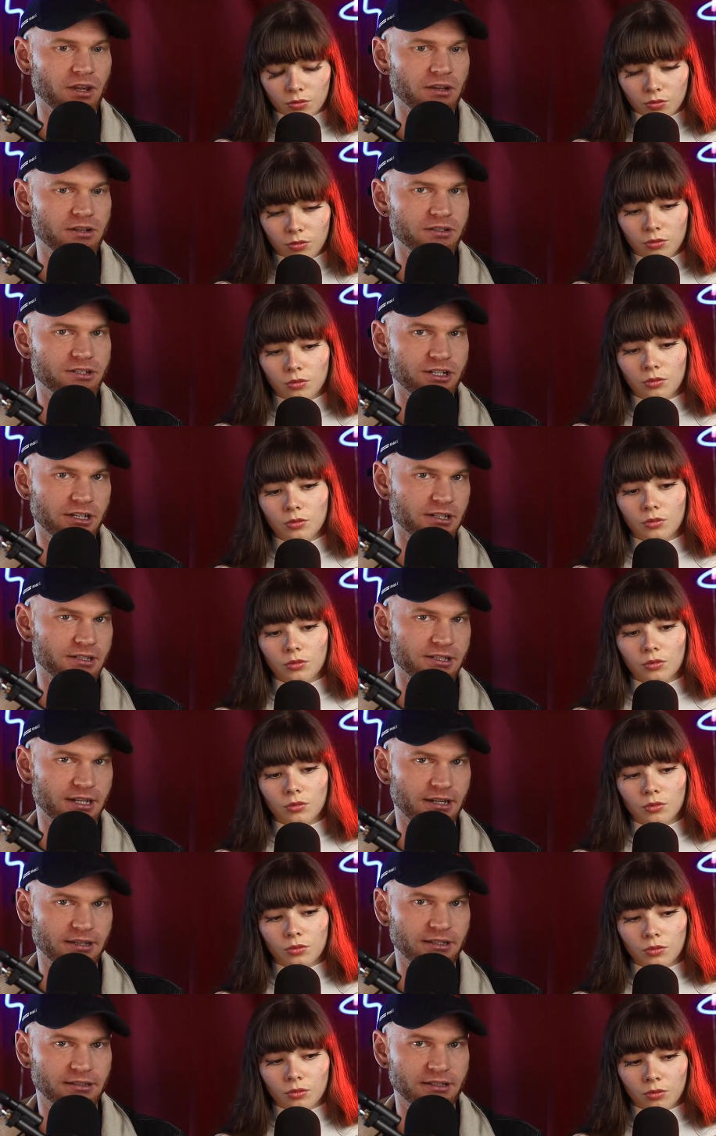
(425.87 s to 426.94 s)
Speaker 1: Because jealousy,
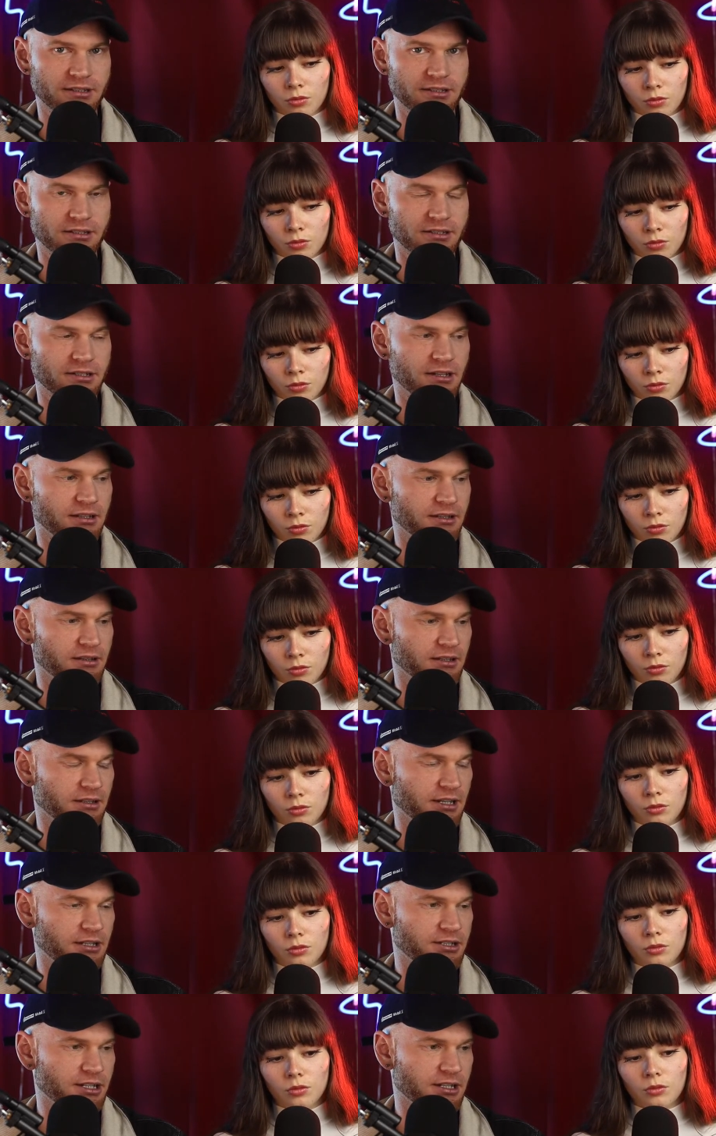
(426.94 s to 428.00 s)
I think this is another thing.
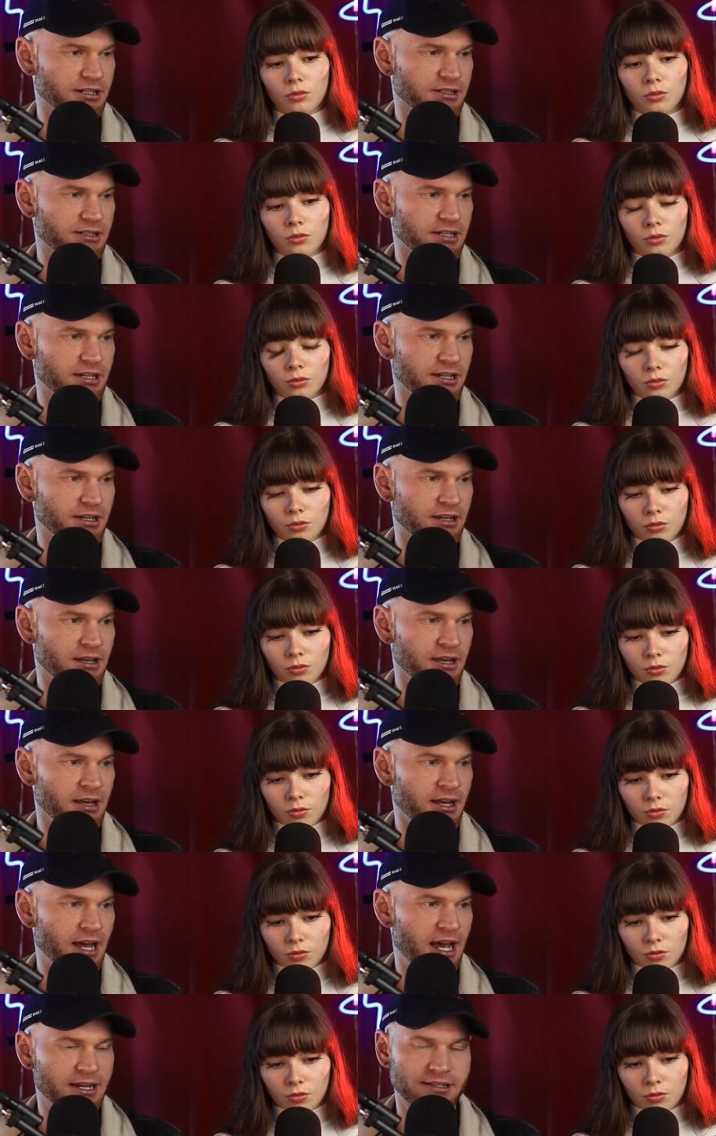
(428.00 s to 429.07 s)
Like, jealousy
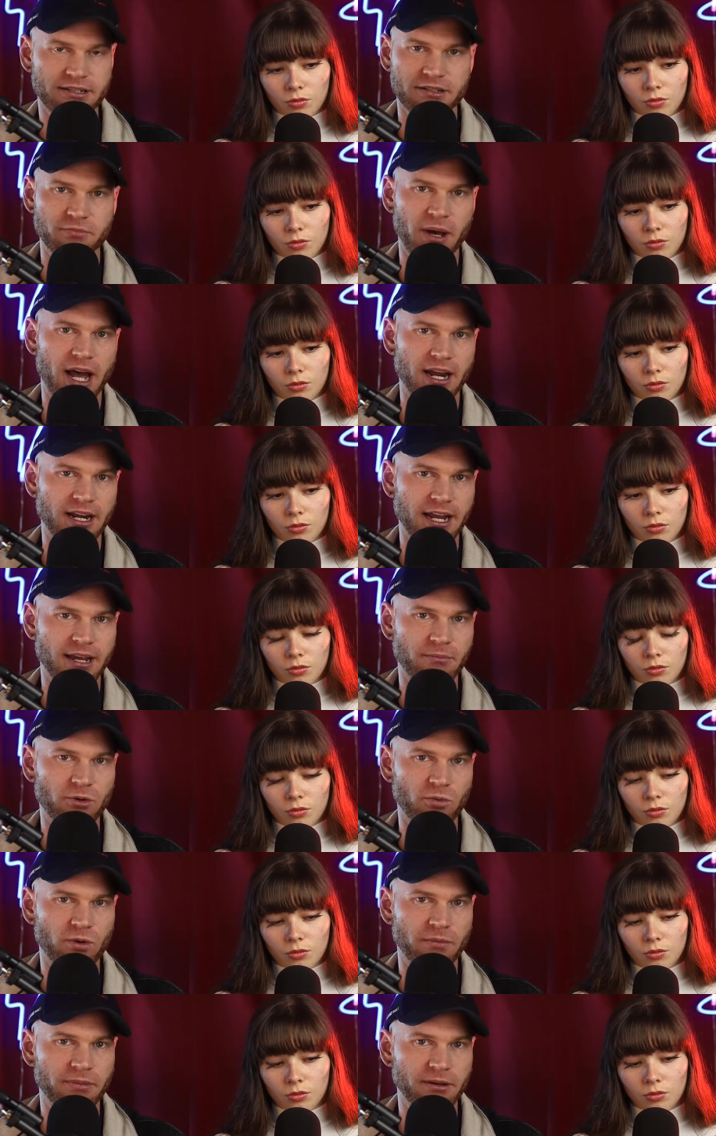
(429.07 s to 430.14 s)
has this bad
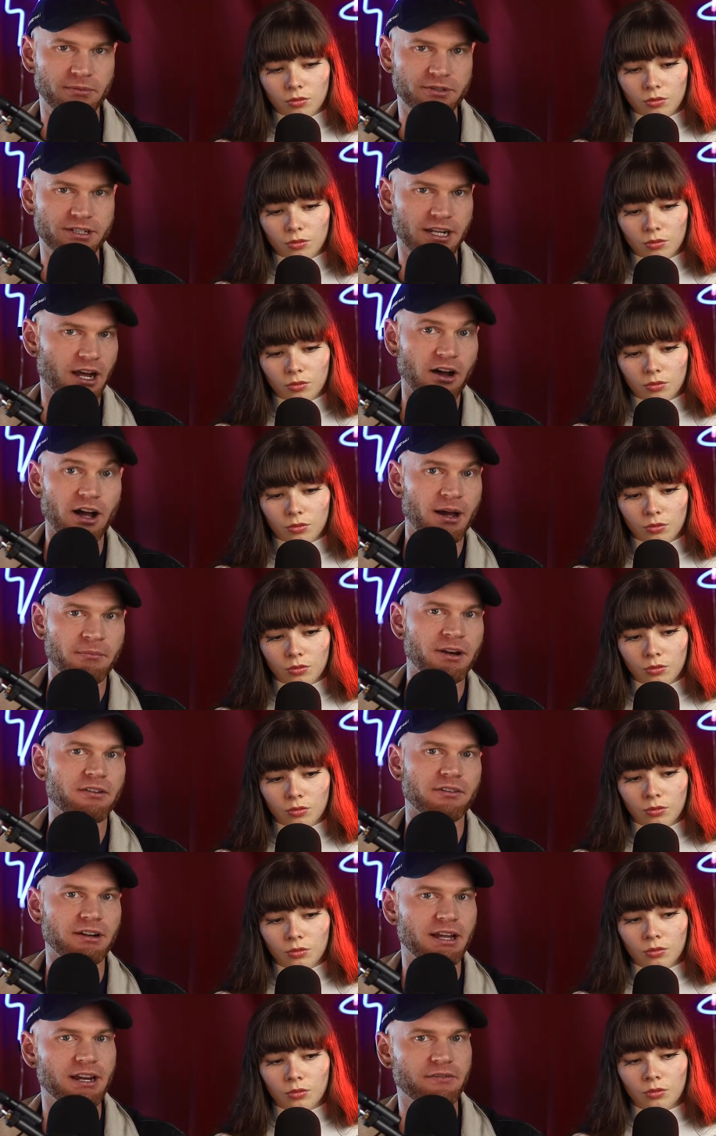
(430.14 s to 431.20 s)
label where people say, like, "Oh, I'm
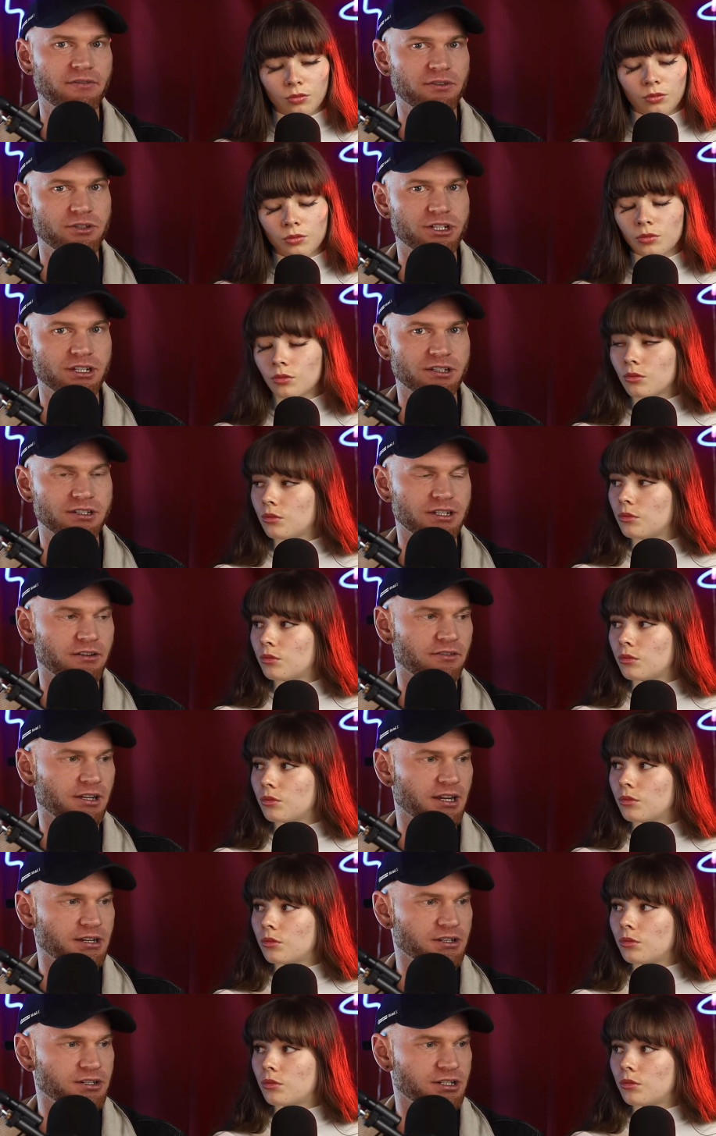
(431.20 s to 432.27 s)
never allowed to feel jealous in a
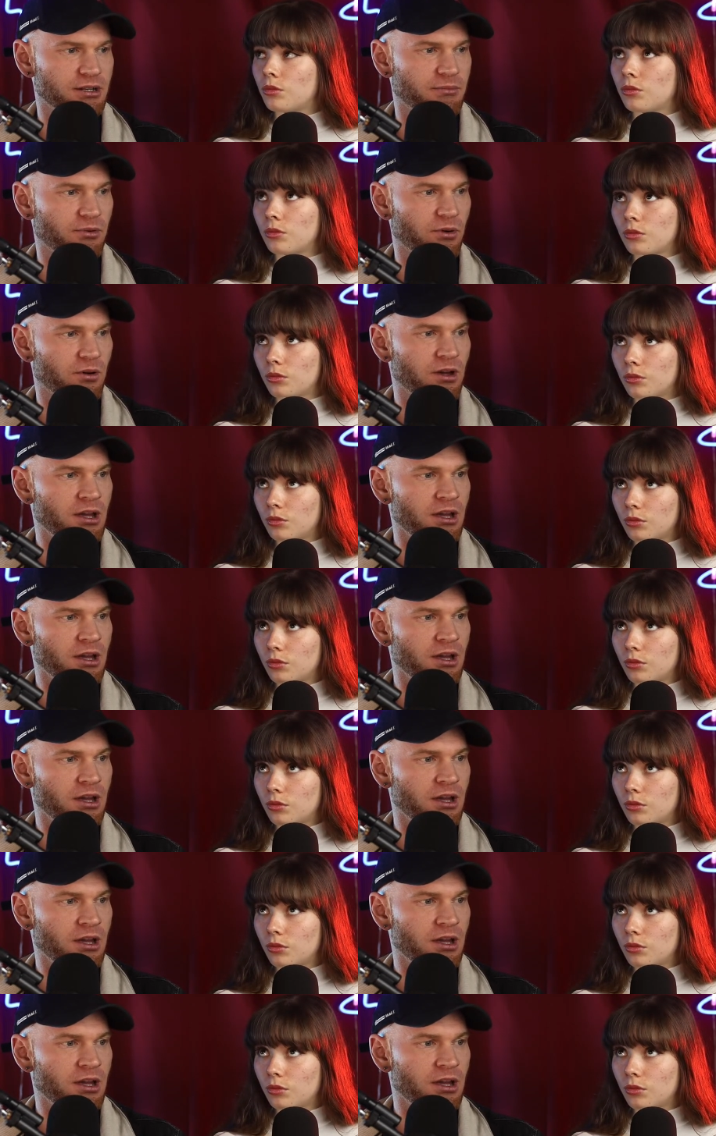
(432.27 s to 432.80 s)
relationship," or